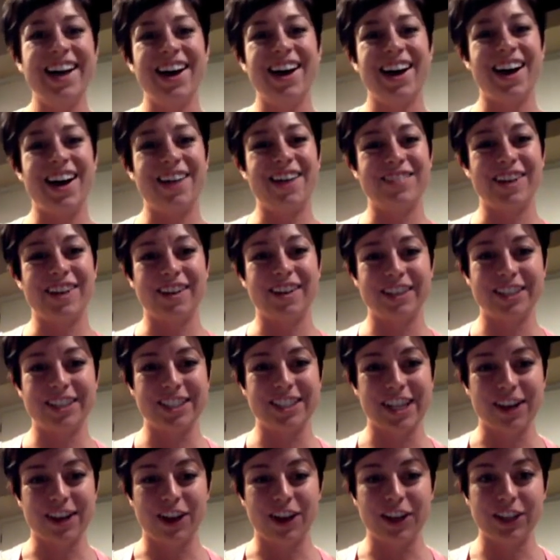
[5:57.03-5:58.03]
I'll have another
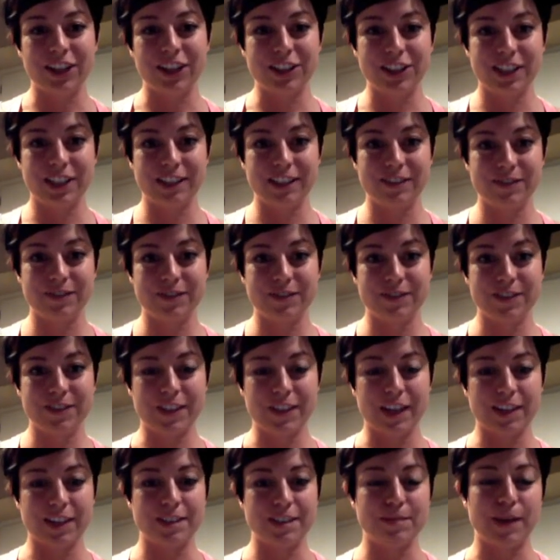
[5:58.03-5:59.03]
Shakeology. So
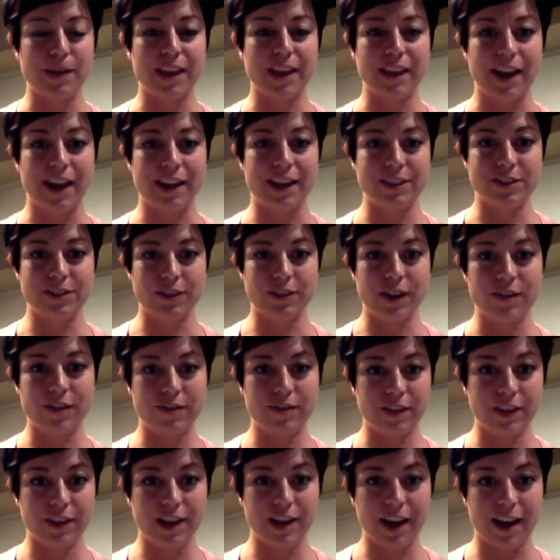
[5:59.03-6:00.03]
that's my last red
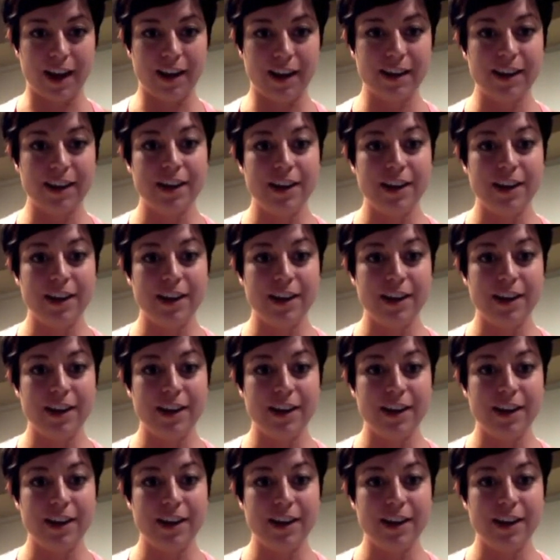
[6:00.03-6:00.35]
for the day.